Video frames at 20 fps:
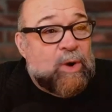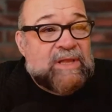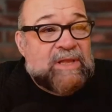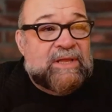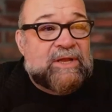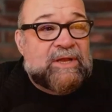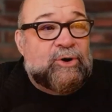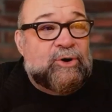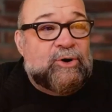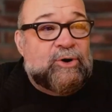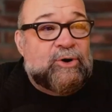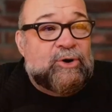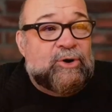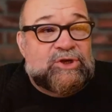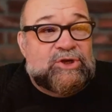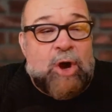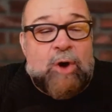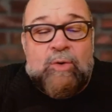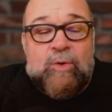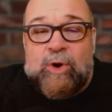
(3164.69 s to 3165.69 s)
literally,
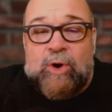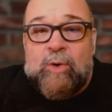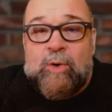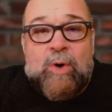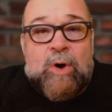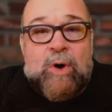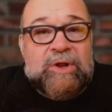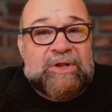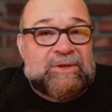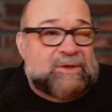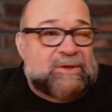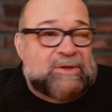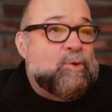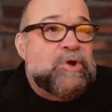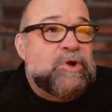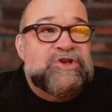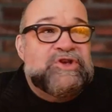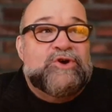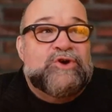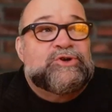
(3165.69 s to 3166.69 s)
go on
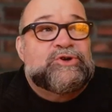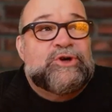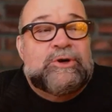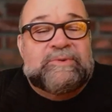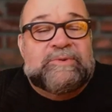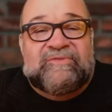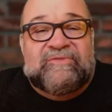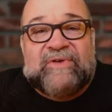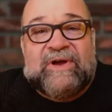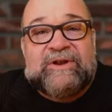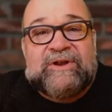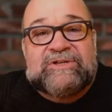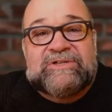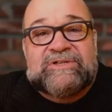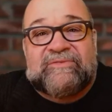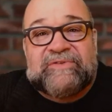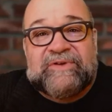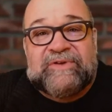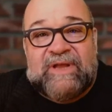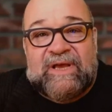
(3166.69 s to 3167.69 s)
YouTube and find
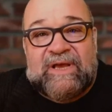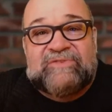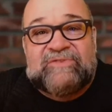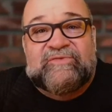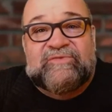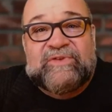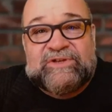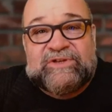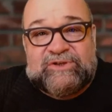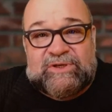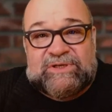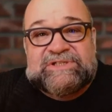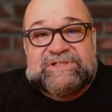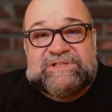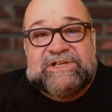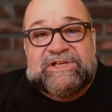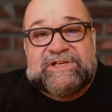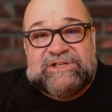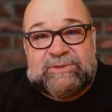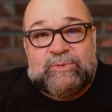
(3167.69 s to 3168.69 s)
yourself a nice
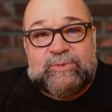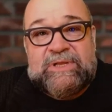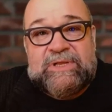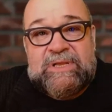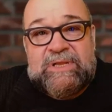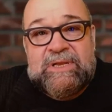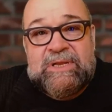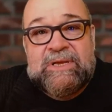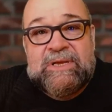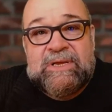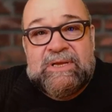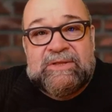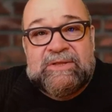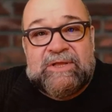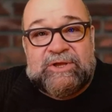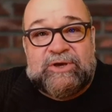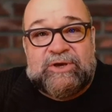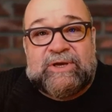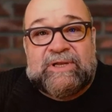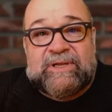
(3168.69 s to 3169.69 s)
visualization one
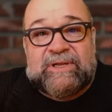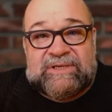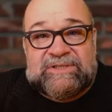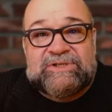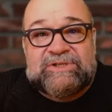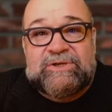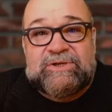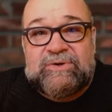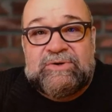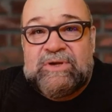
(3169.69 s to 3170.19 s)
that you can listen to.